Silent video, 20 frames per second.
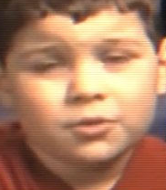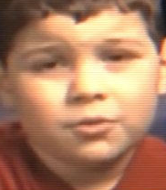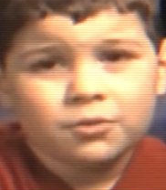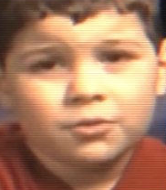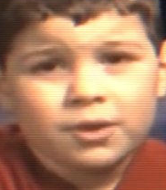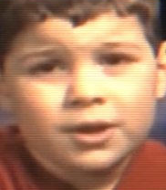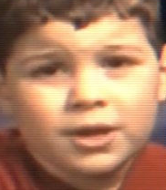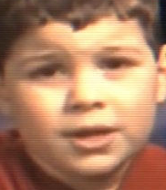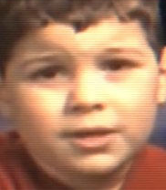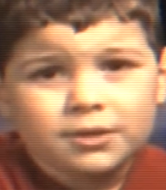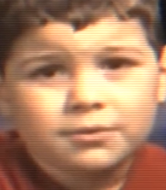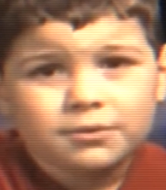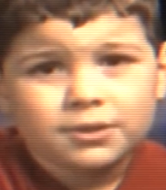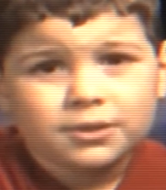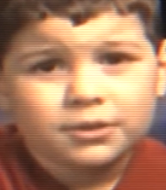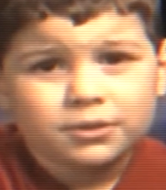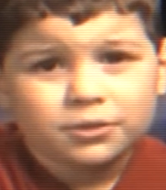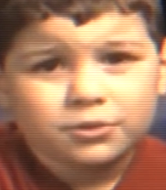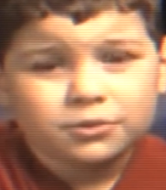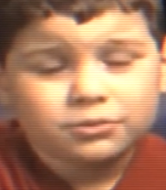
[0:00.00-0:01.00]
You
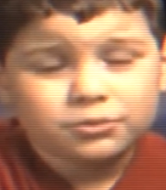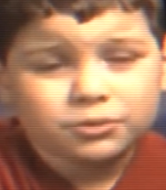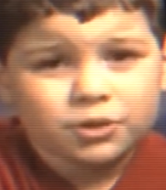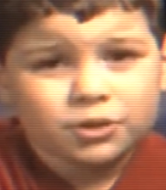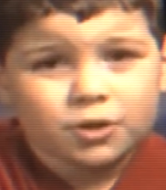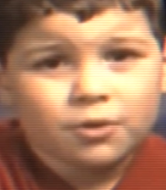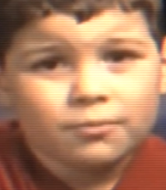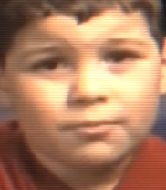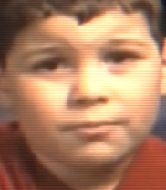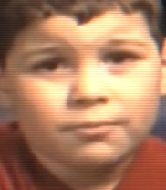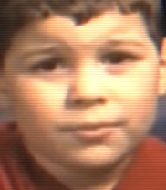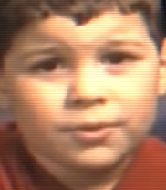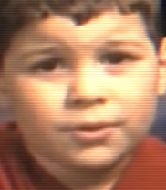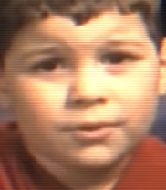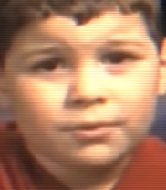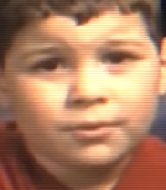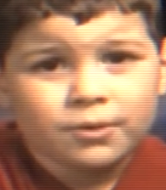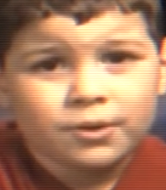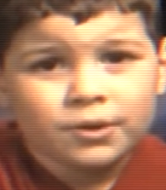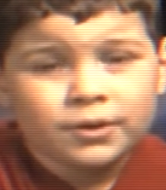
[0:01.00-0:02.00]
you could do so
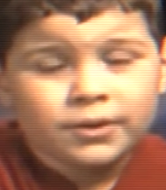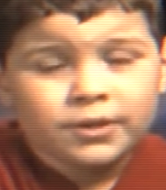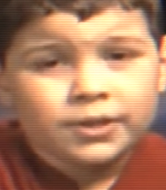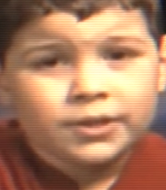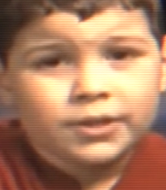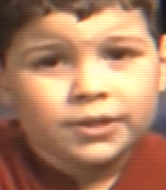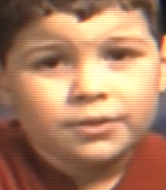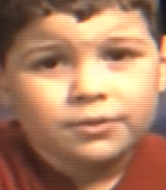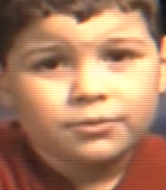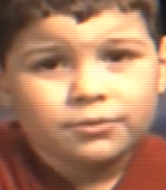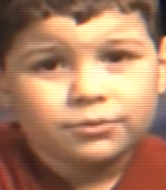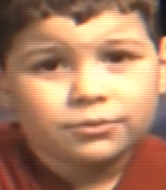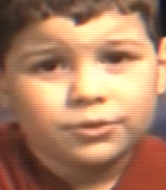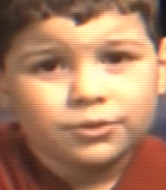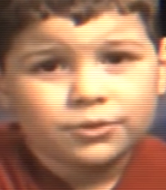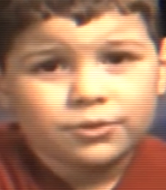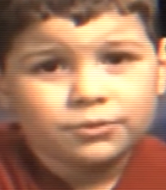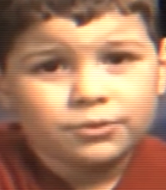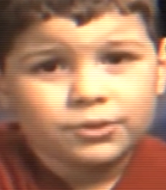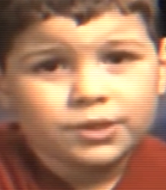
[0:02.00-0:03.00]
you you
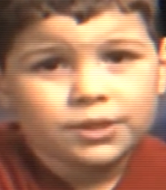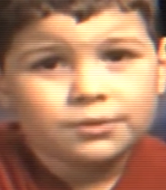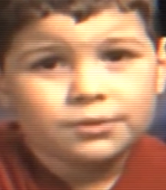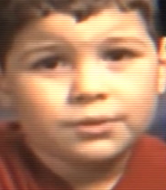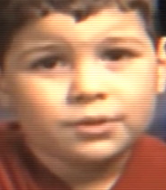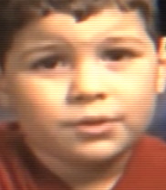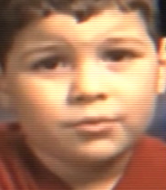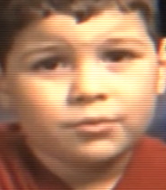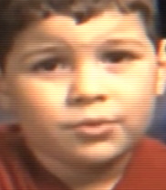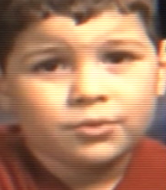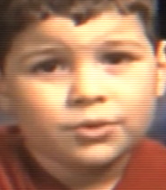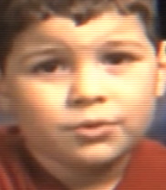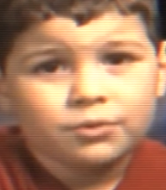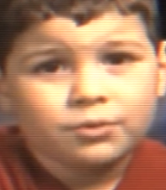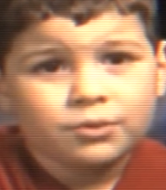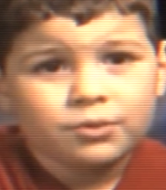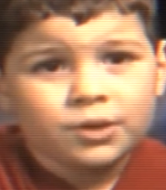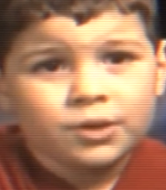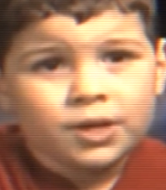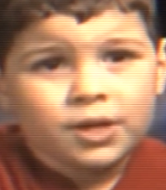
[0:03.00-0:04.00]
do you could
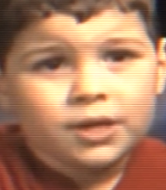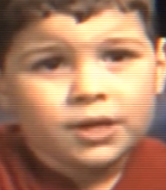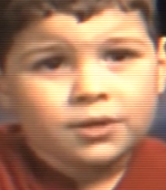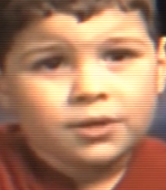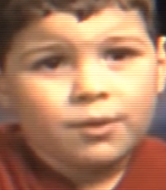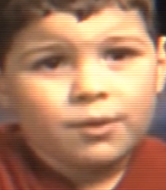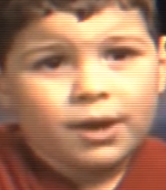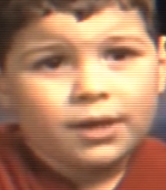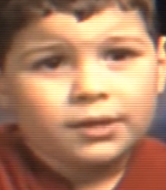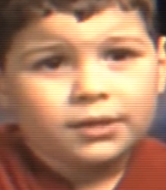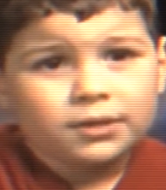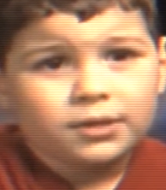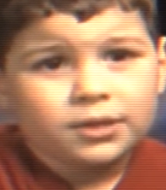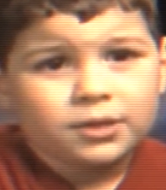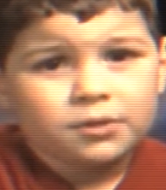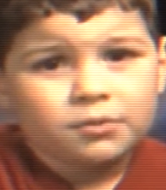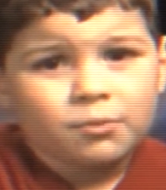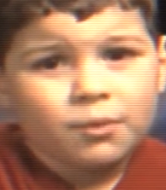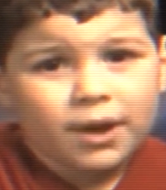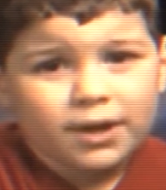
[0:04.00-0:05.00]
you you want
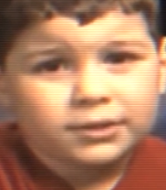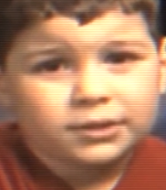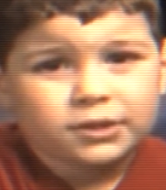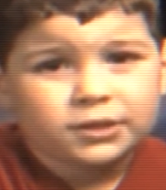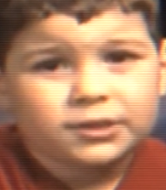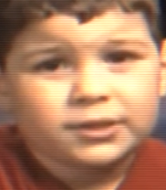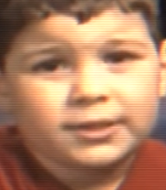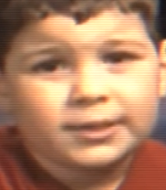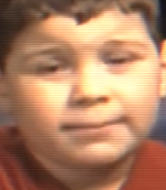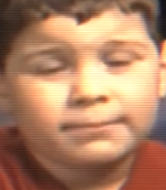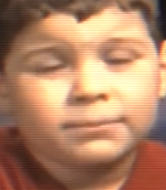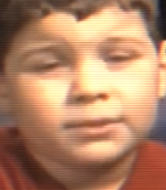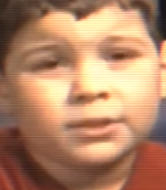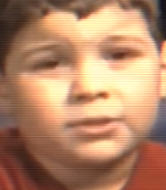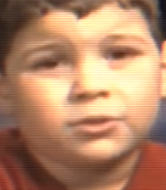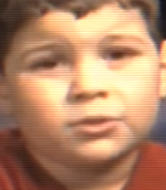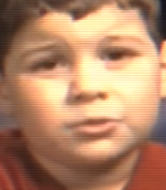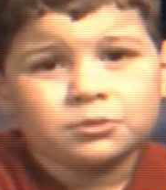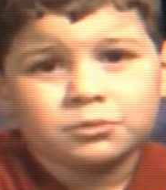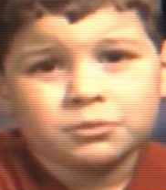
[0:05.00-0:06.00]
you want him
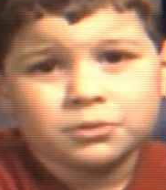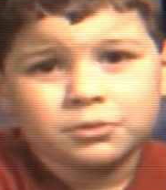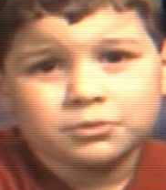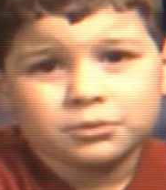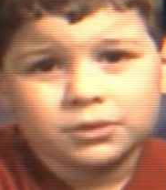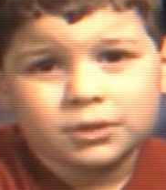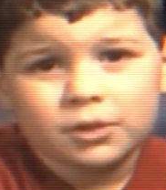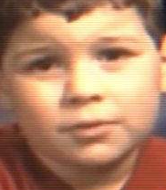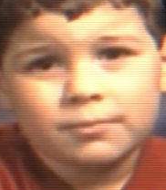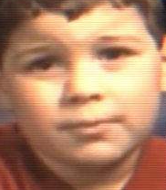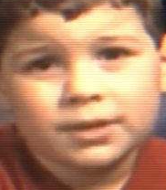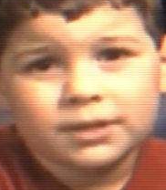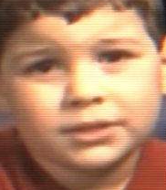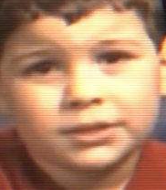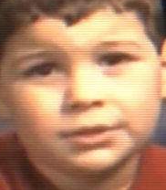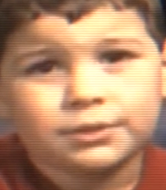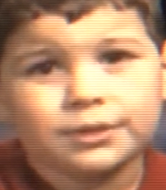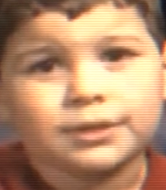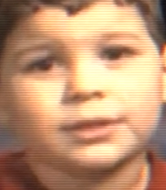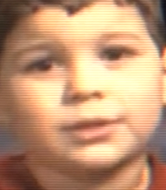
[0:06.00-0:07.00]
to do you so
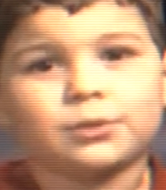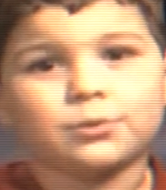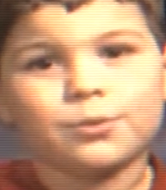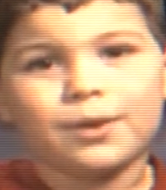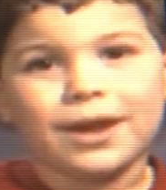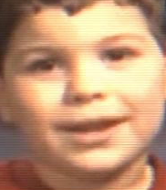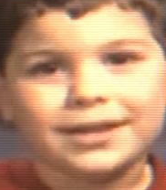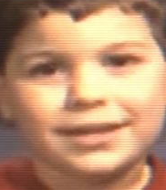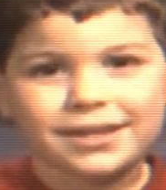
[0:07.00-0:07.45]
much you could do